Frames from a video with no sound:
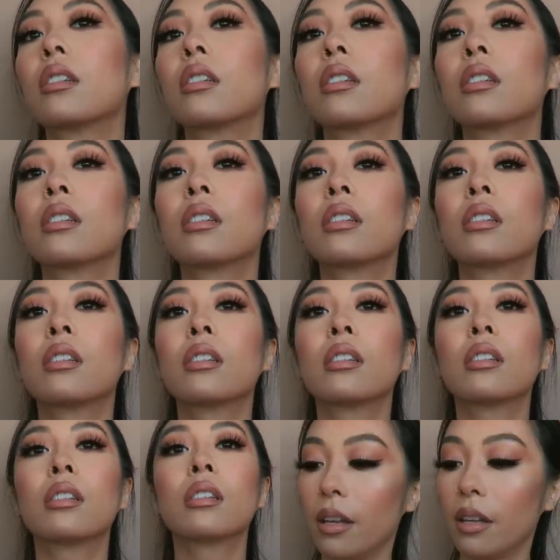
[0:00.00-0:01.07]

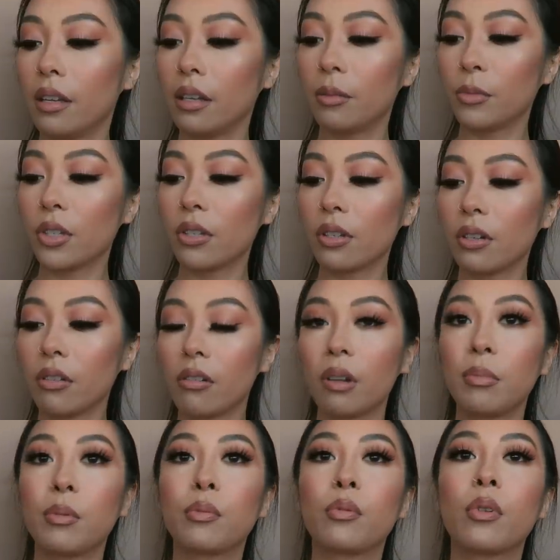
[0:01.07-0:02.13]
And I'm just gonna grab
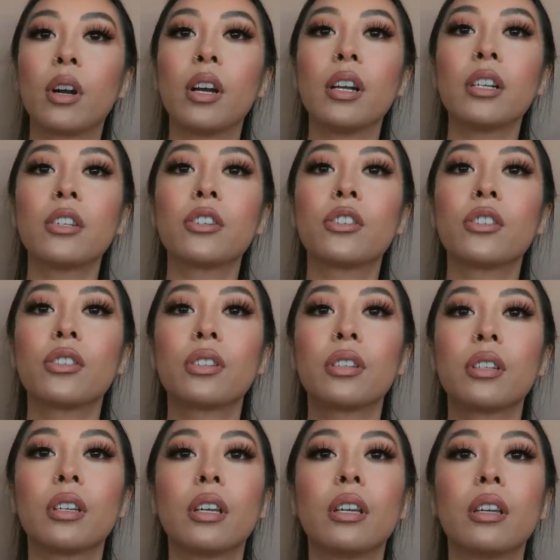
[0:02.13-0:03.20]
a brush
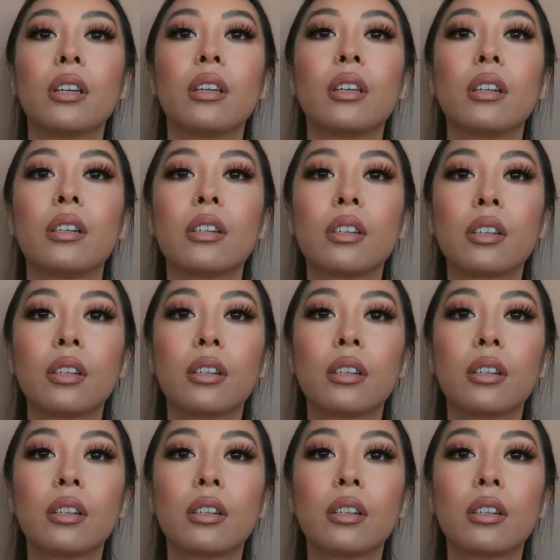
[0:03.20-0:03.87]
and